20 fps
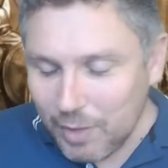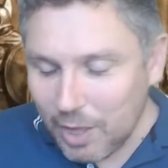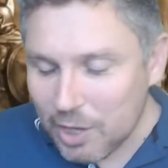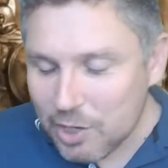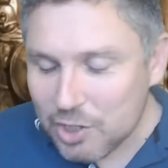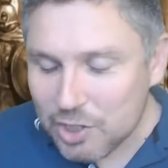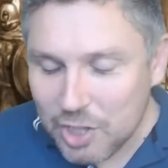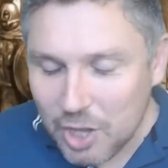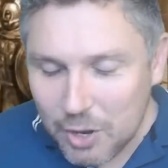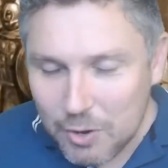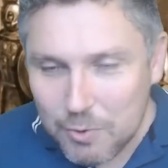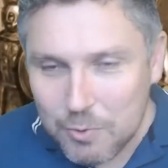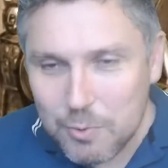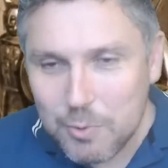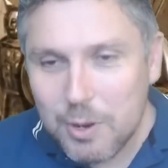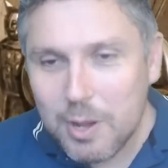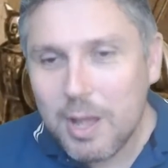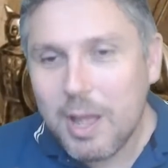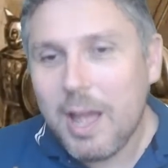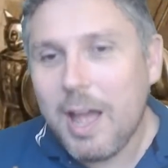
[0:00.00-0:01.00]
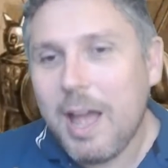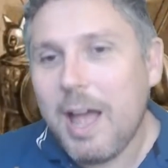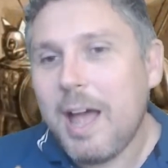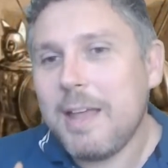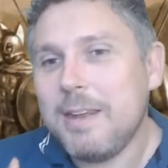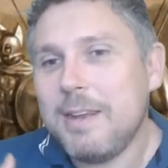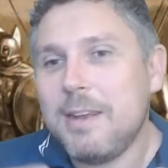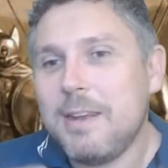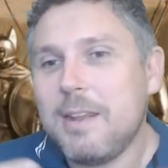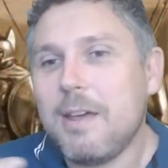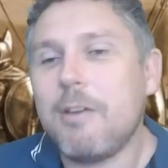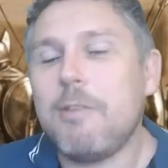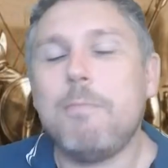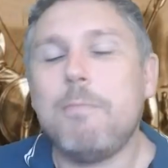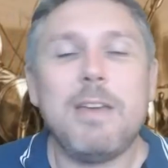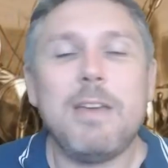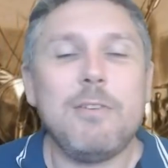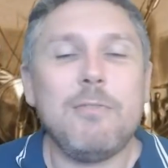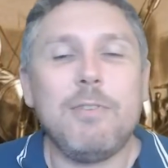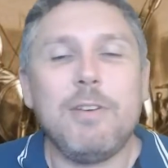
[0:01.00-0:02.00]
So,
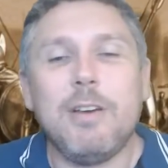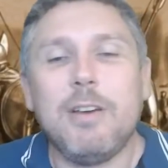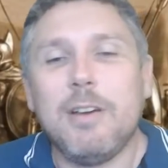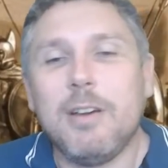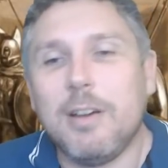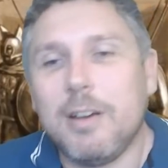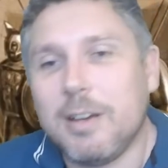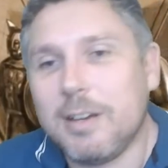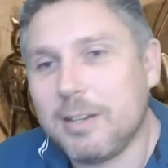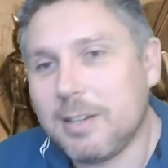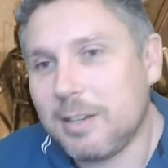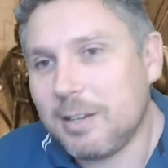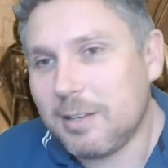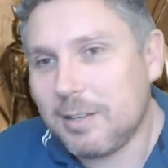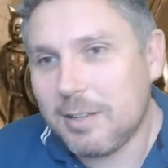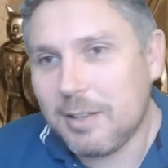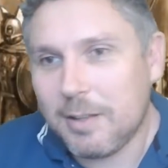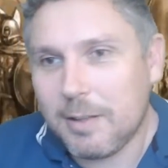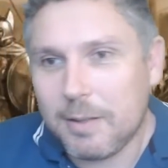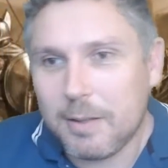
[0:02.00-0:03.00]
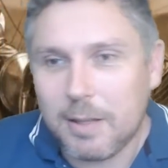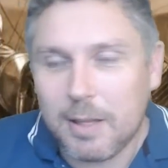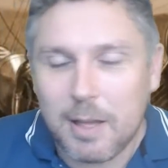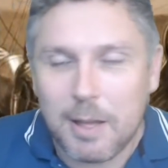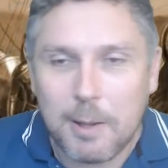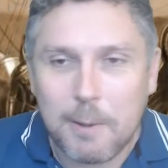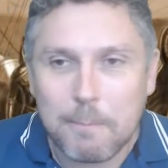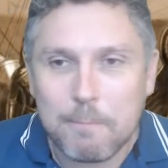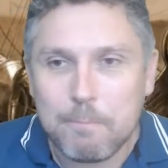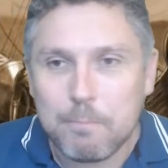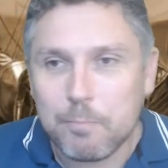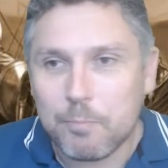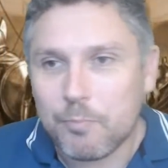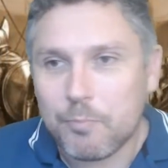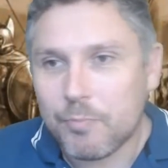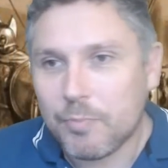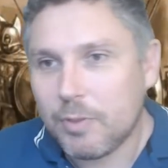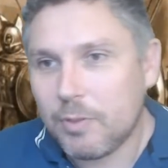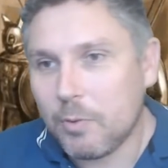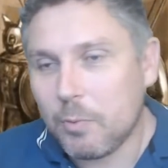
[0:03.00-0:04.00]
Nymeria, um,
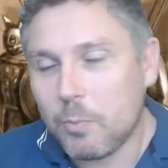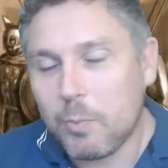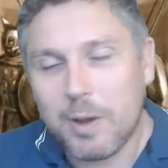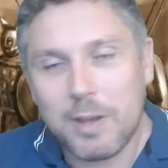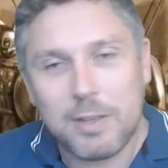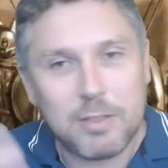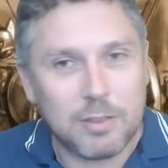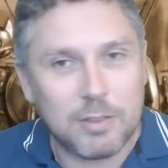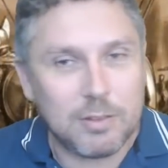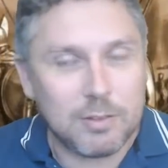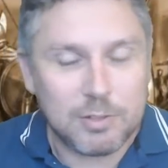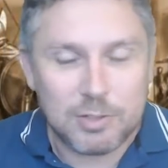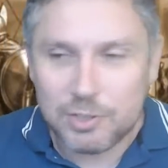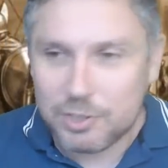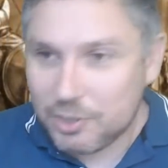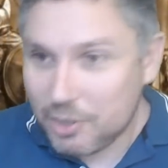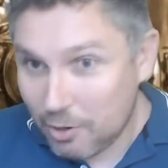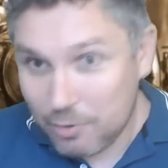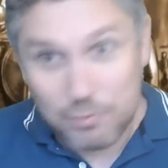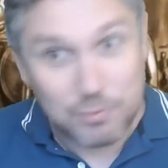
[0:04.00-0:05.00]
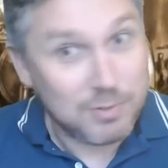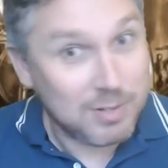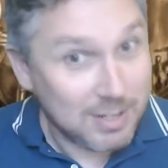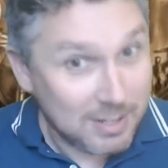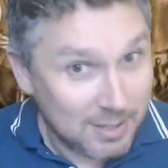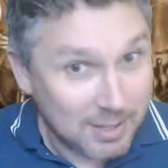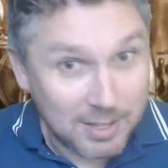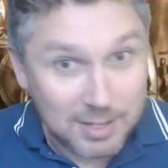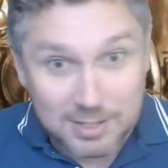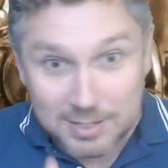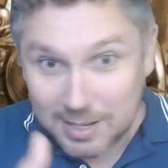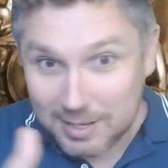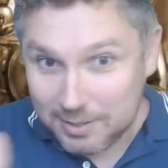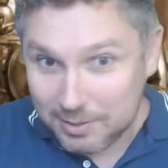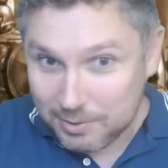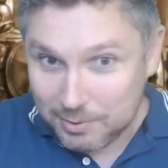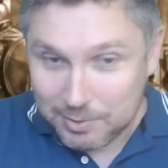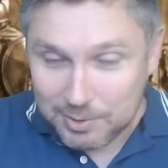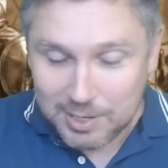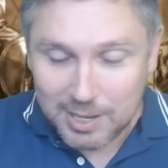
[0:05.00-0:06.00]
the way that the show did this, as
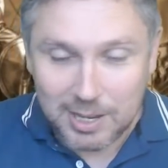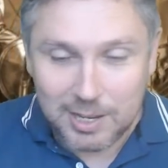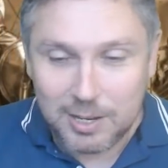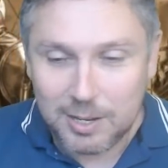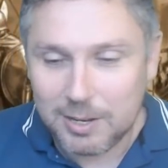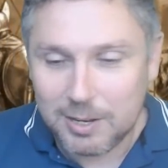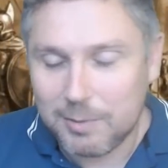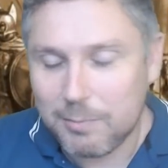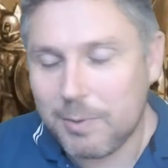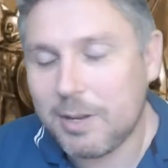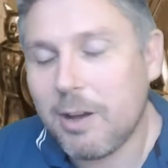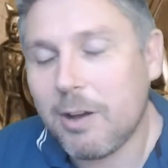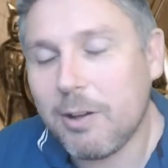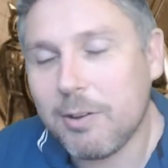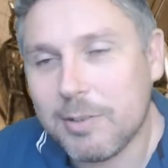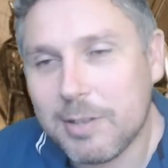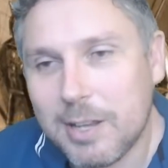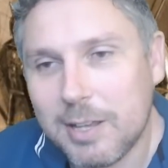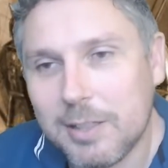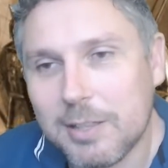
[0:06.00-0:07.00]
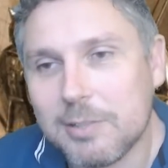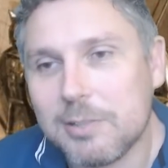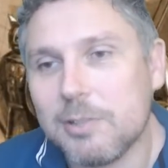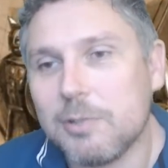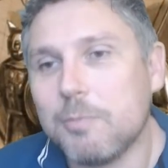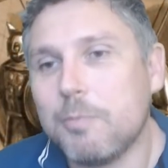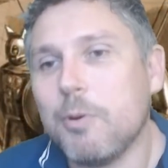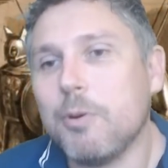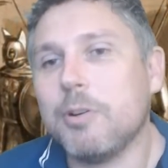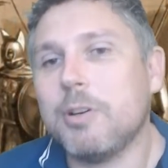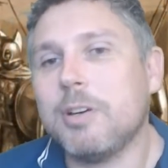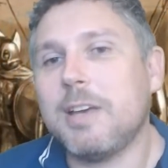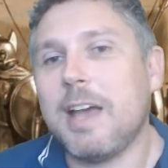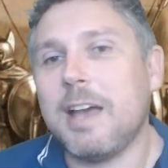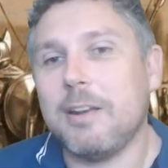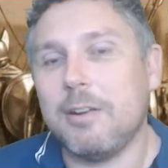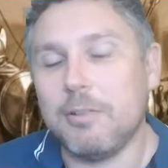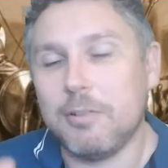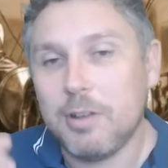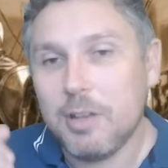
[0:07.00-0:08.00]
you say, and we can't take this as book
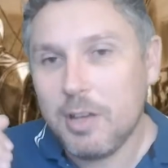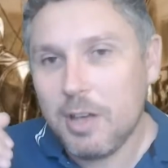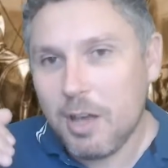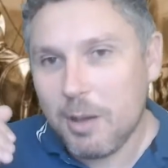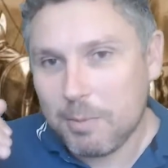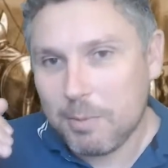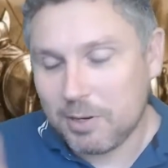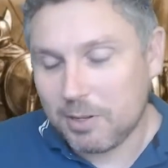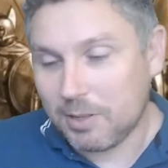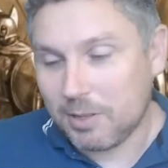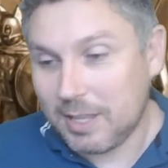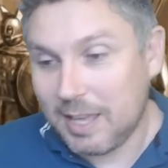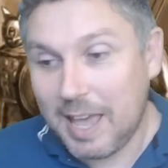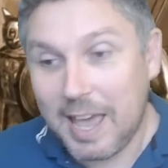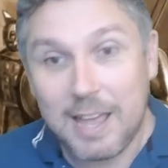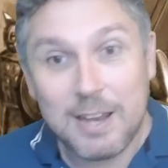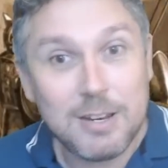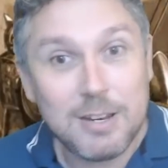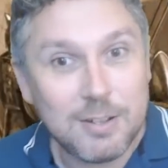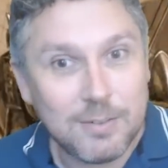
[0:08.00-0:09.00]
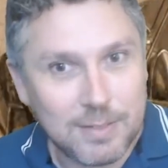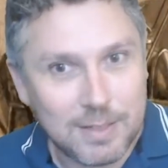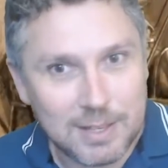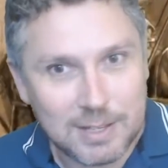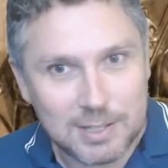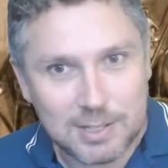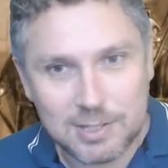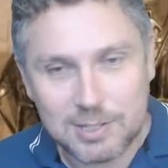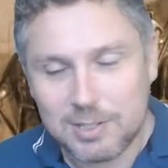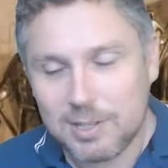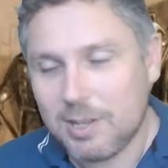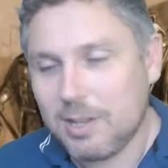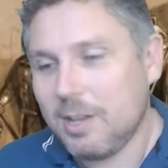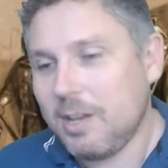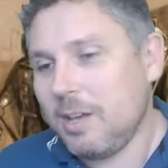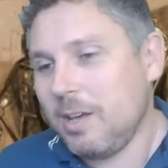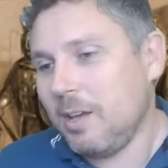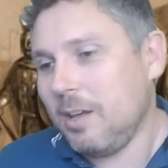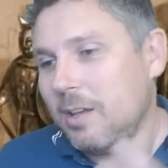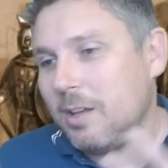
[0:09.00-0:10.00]
canon, but at the end of this,
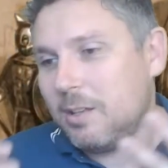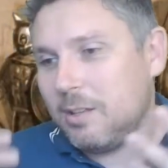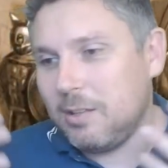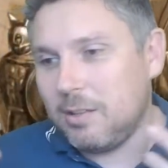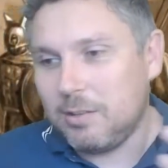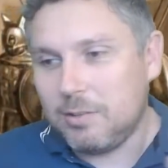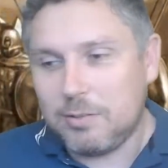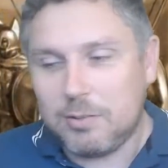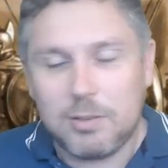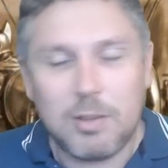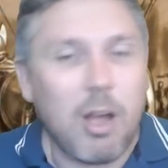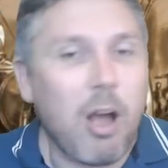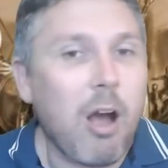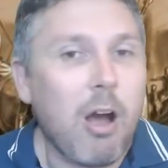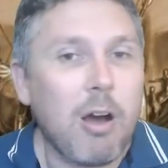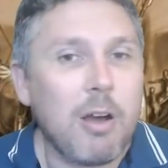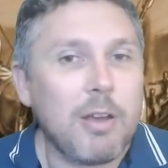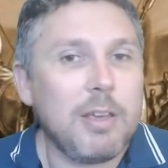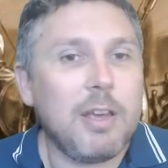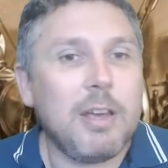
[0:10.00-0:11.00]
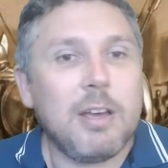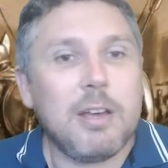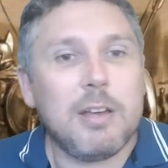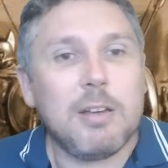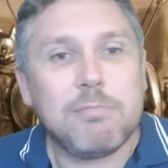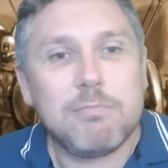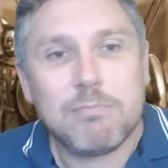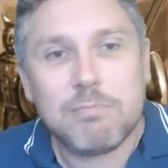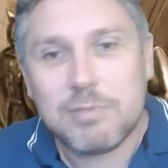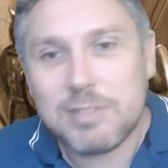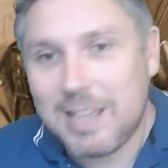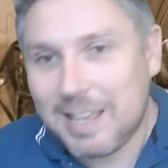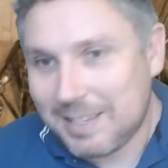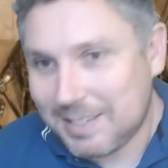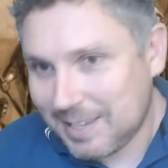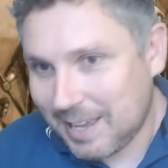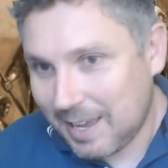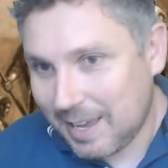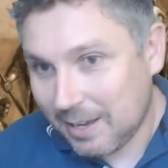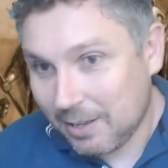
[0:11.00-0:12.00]
Arya sets
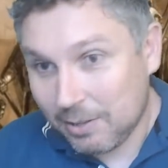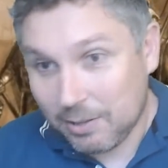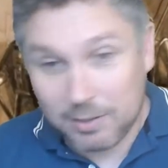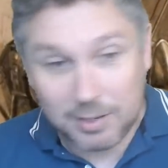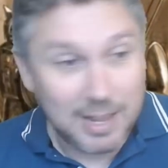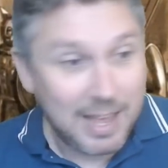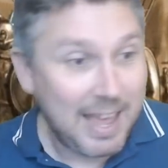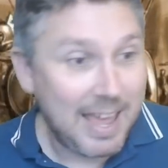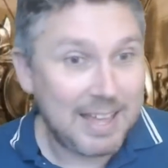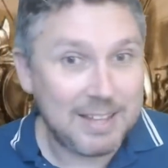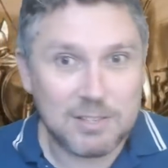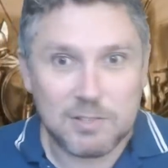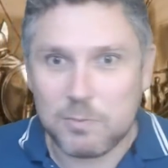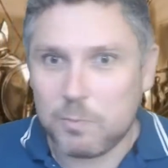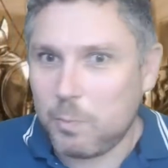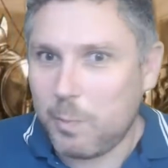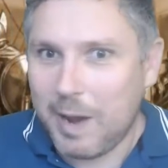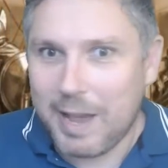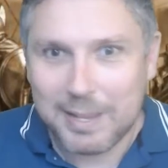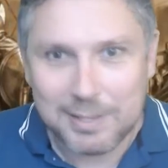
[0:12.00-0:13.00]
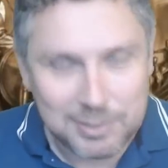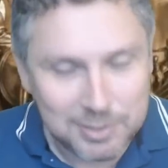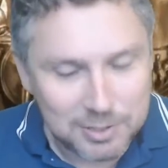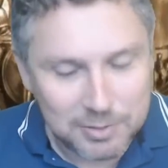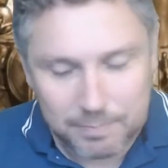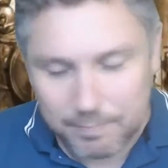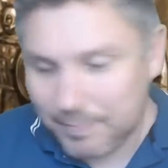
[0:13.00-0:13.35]
sail and heads west.